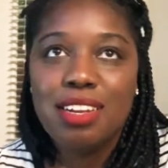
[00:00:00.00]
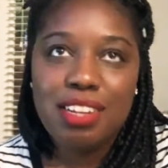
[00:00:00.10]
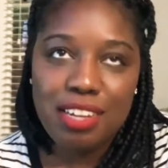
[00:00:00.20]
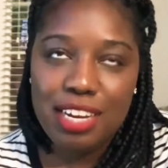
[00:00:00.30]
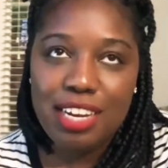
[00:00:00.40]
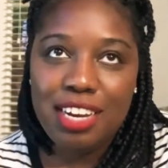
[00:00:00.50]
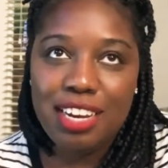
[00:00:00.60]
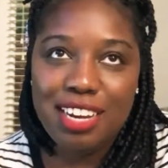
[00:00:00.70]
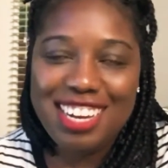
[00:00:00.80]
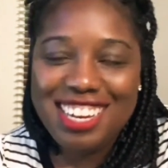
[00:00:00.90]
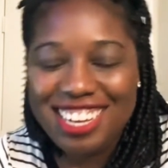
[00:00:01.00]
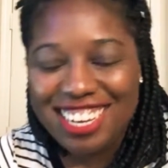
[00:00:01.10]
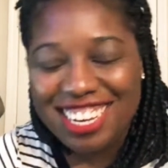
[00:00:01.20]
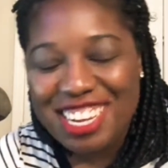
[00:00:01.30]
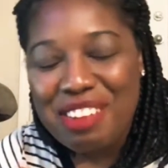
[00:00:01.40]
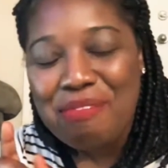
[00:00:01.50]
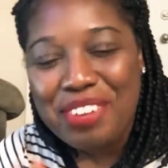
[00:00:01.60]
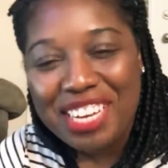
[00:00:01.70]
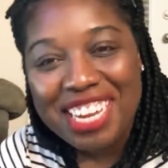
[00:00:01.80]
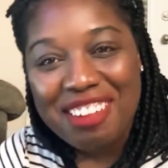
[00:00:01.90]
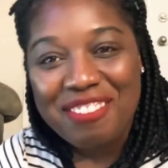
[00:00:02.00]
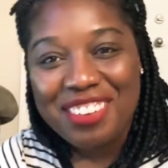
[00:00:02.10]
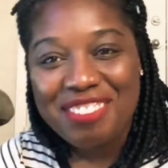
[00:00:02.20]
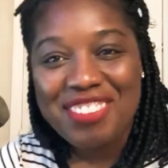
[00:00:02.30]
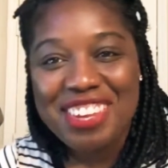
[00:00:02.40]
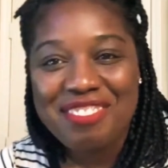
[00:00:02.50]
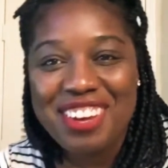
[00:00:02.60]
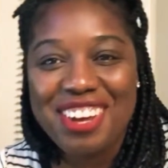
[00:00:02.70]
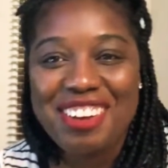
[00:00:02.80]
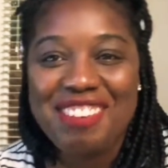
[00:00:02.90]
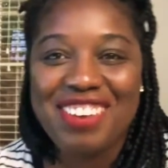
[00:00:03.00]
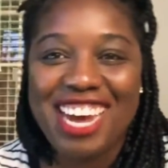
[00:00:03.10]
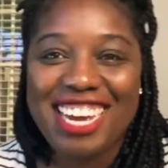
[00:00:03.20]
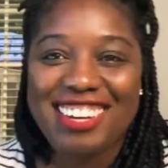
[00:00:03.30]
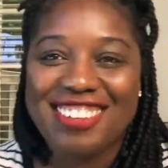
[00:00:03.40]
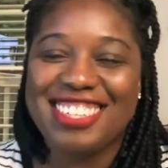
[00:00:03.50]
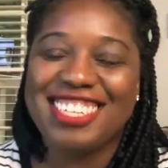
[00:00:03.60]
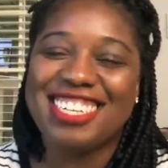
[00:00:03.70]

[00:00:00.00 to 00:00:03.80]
linking booking info in bio.